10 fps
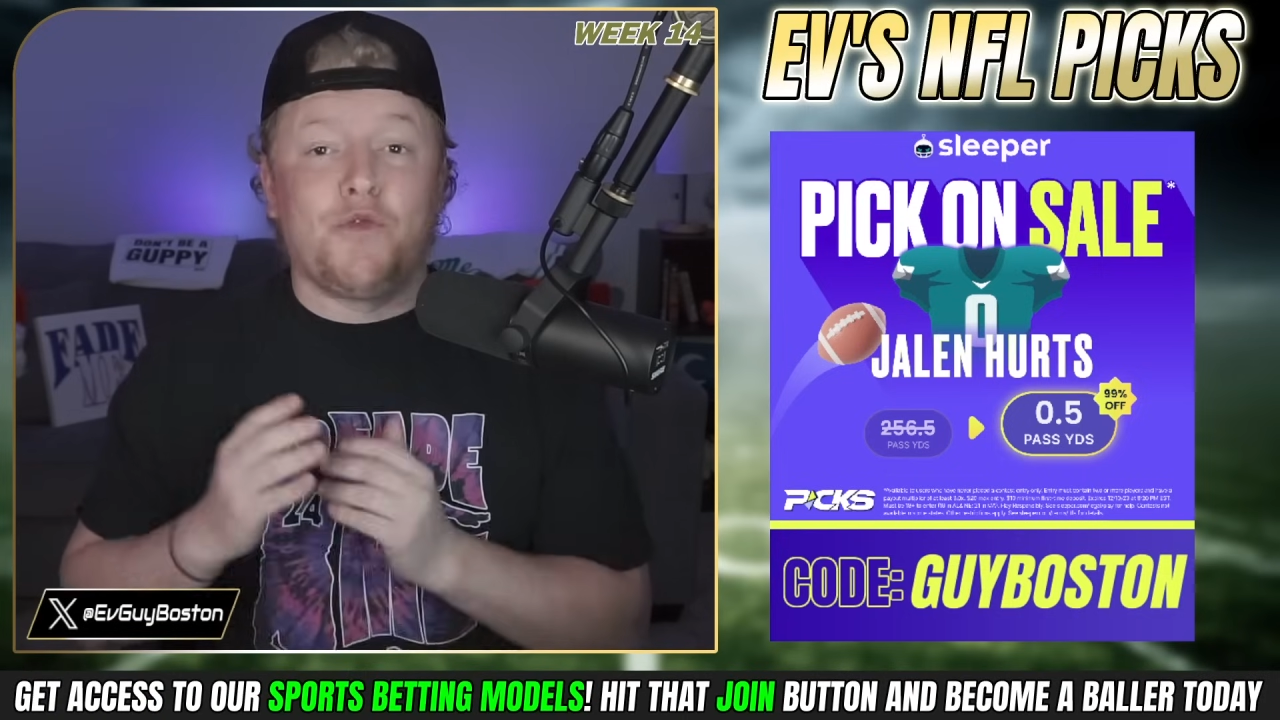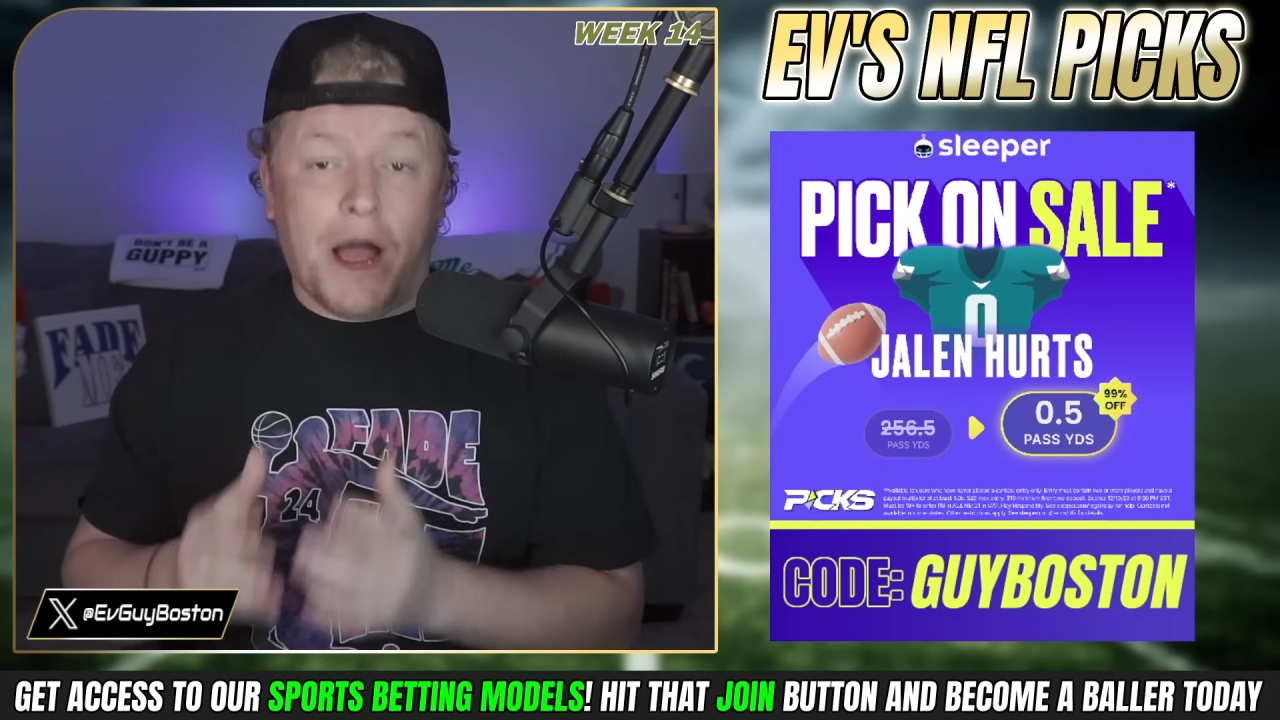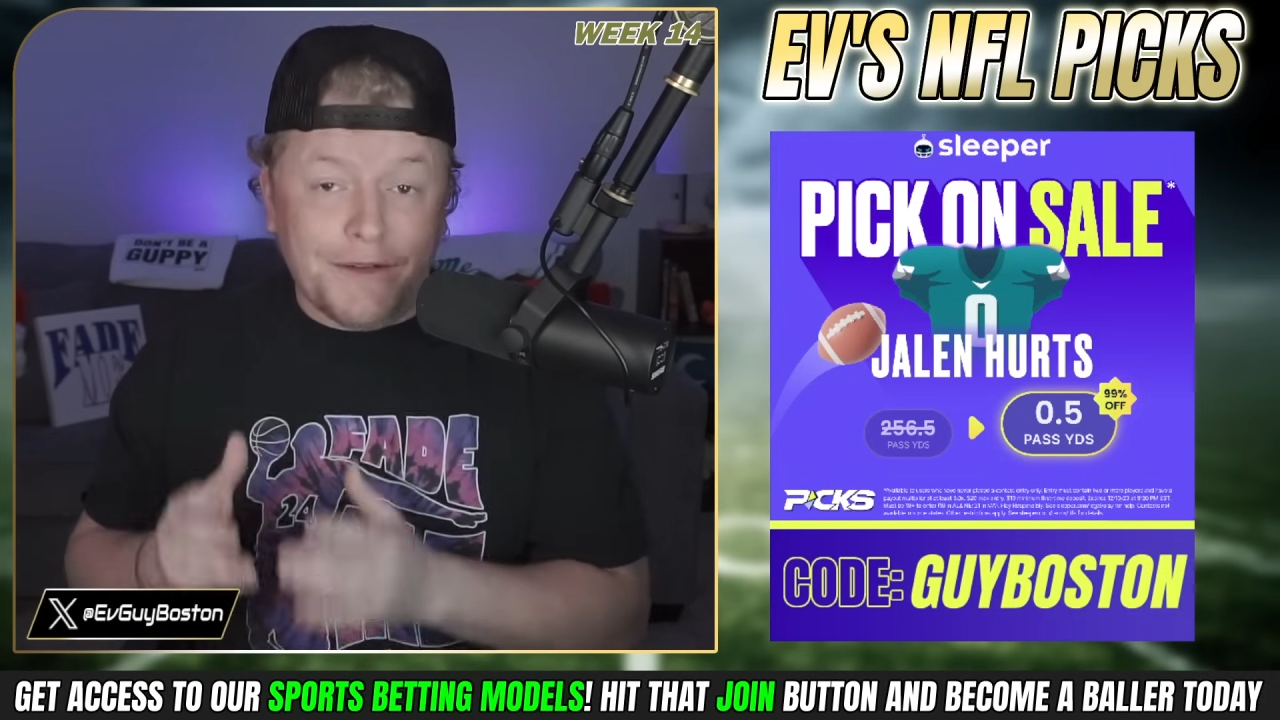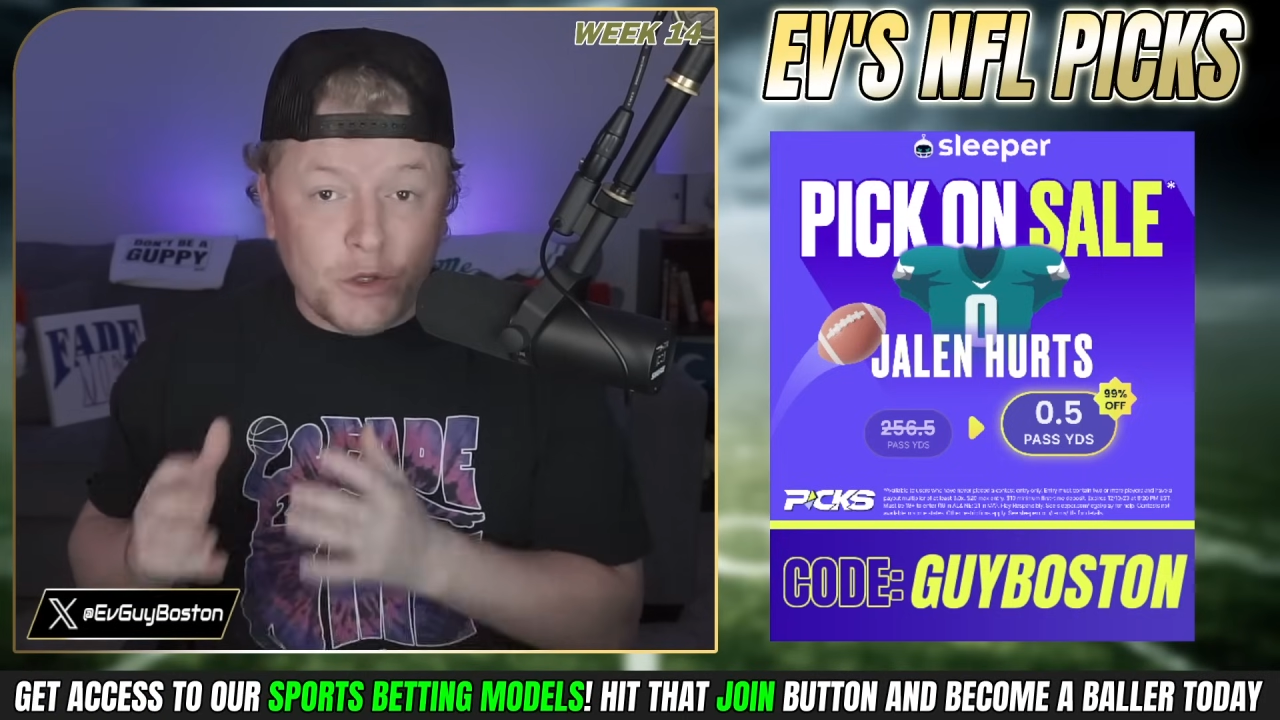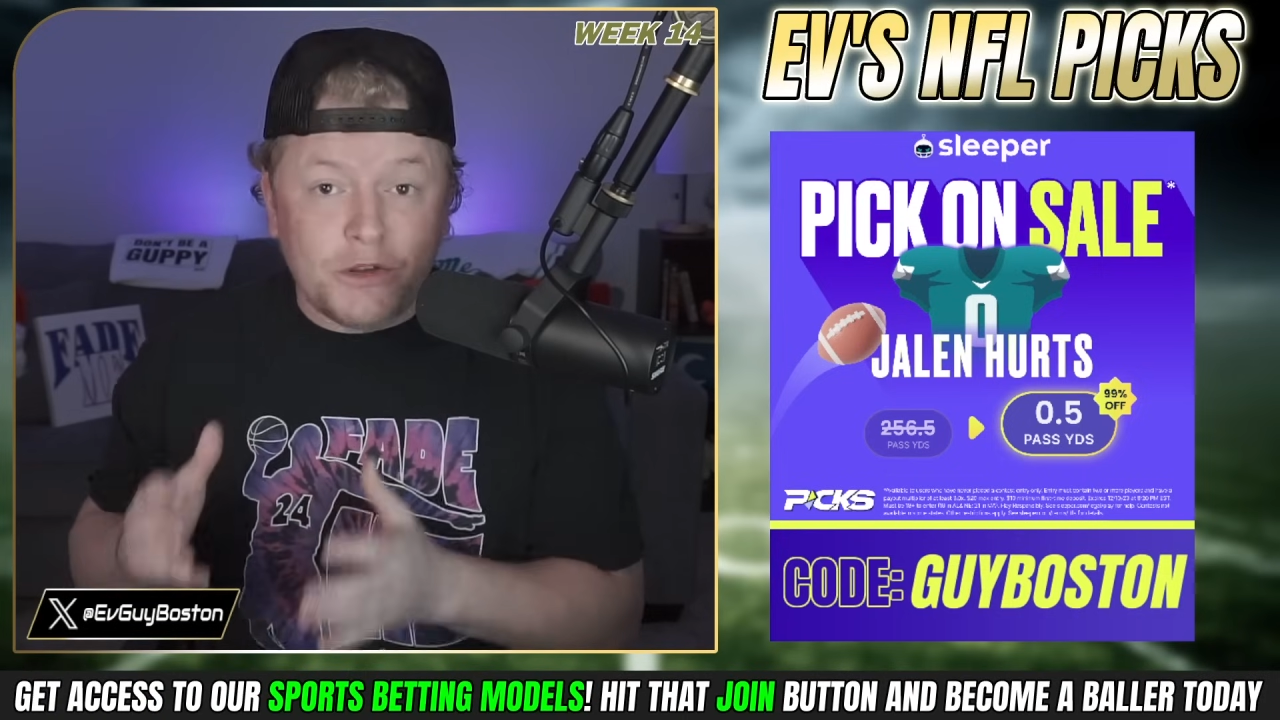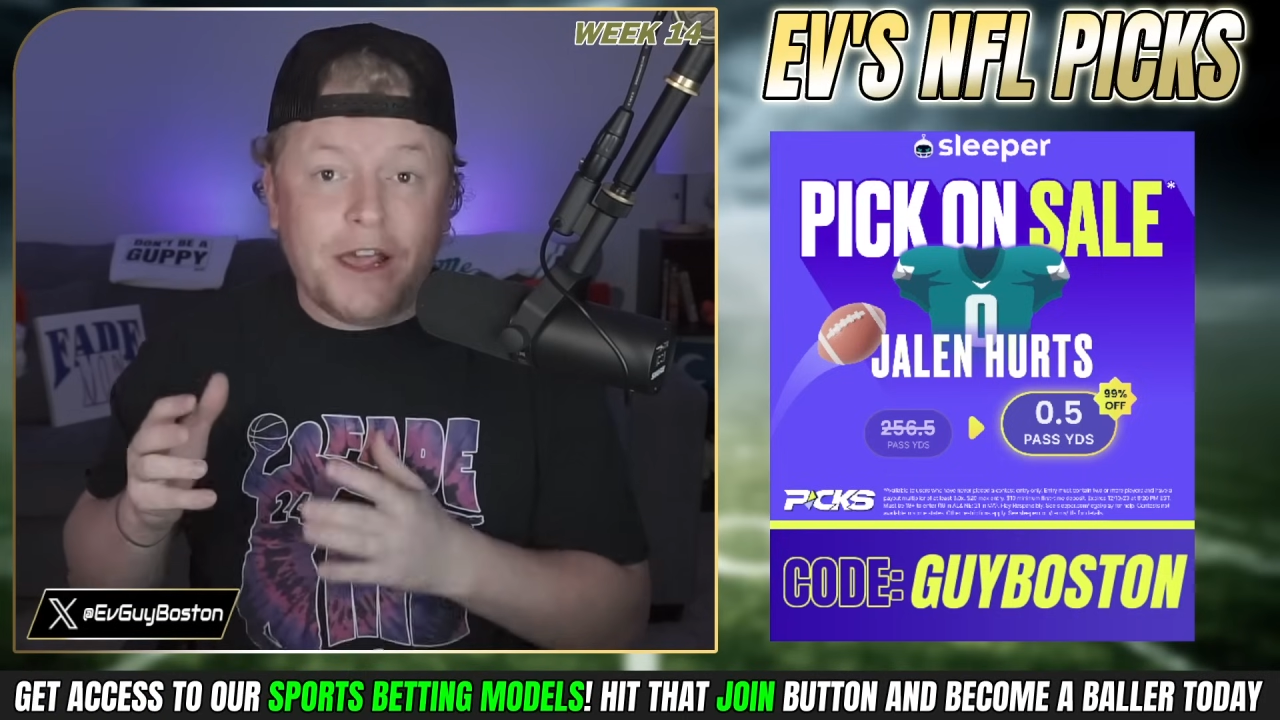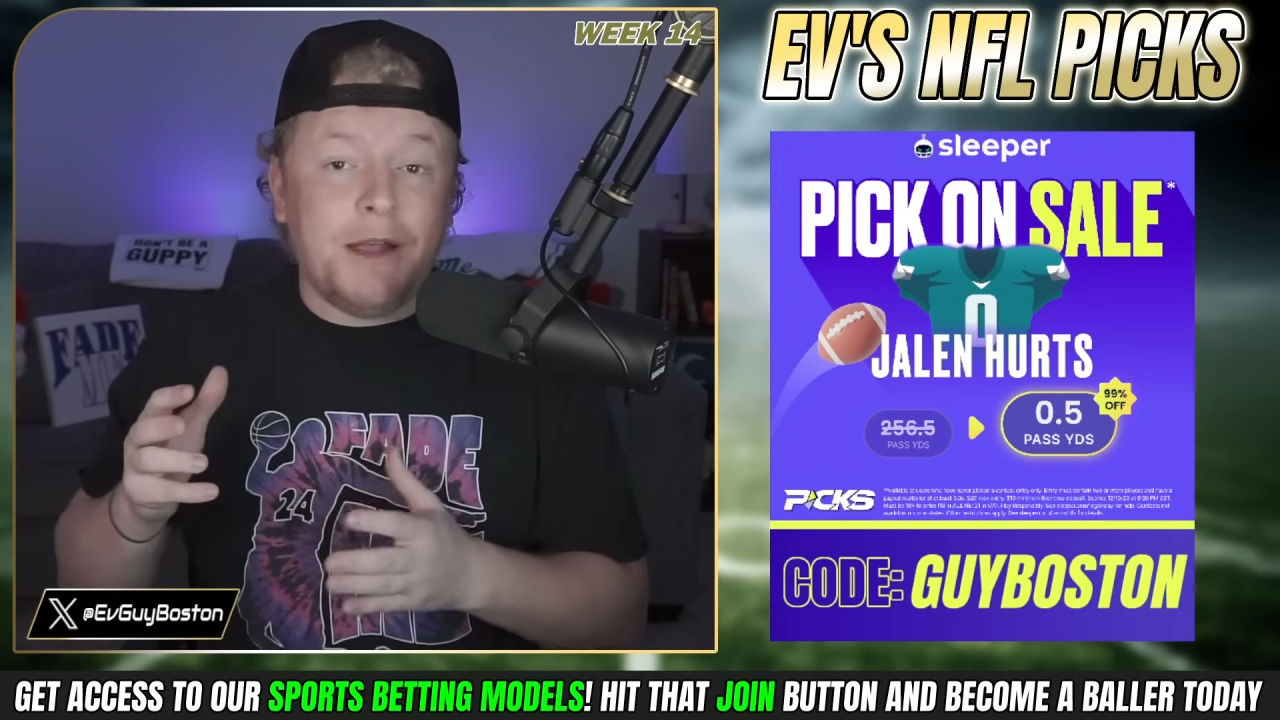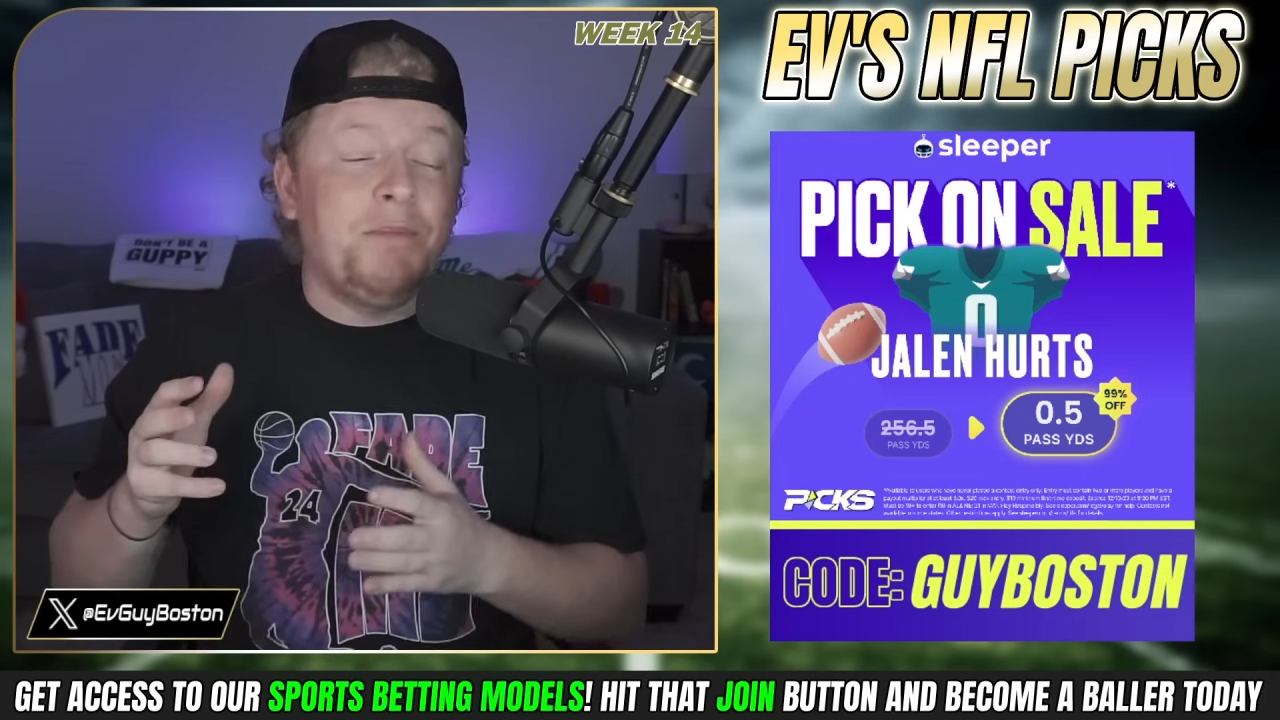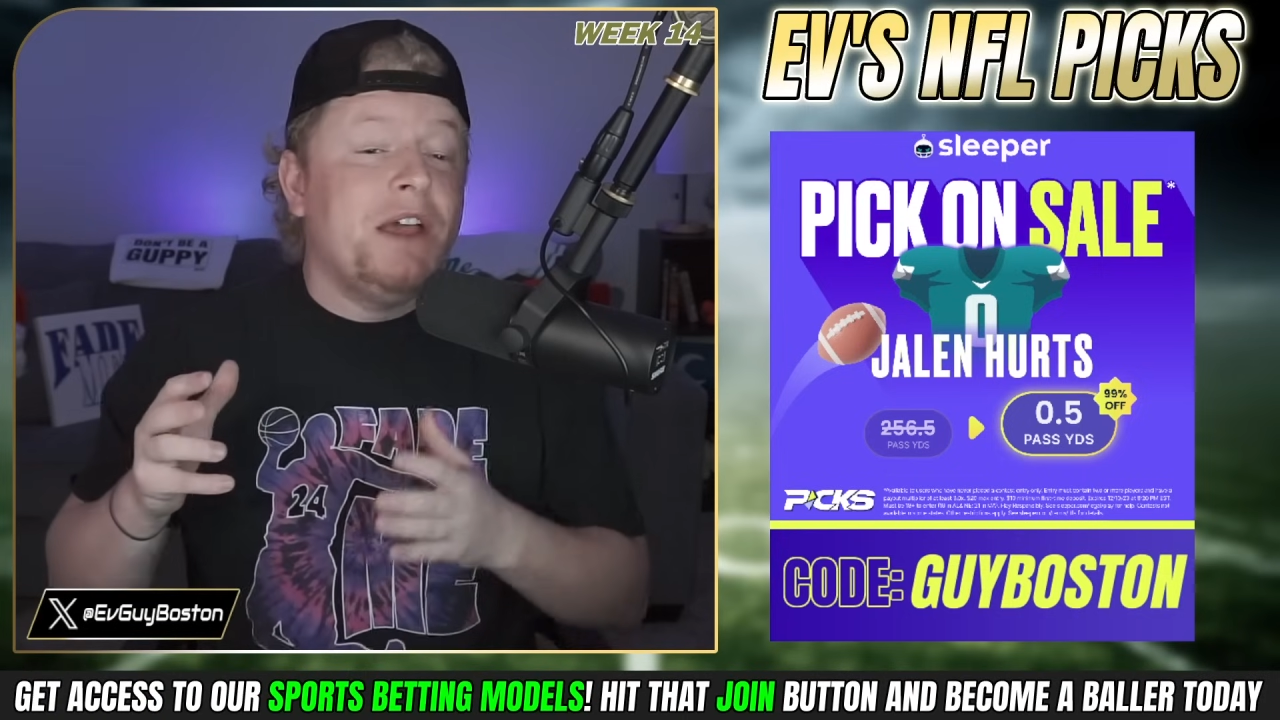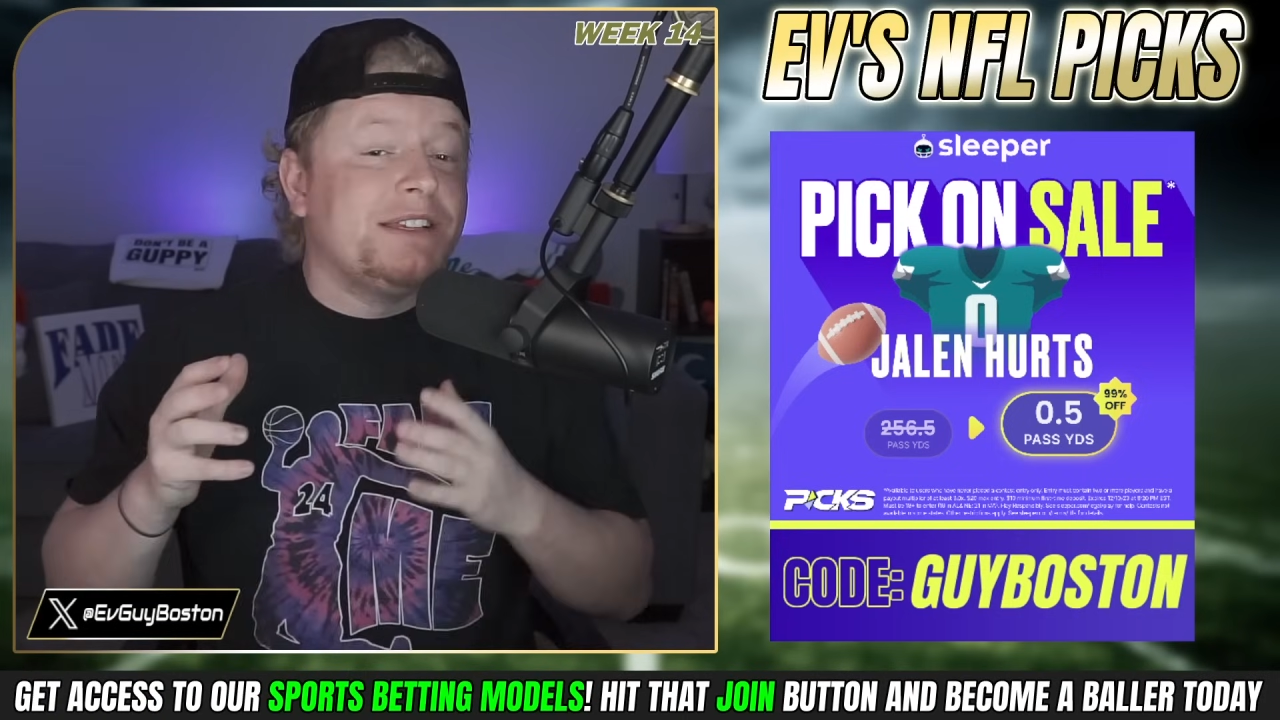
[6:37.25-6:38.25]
rival game,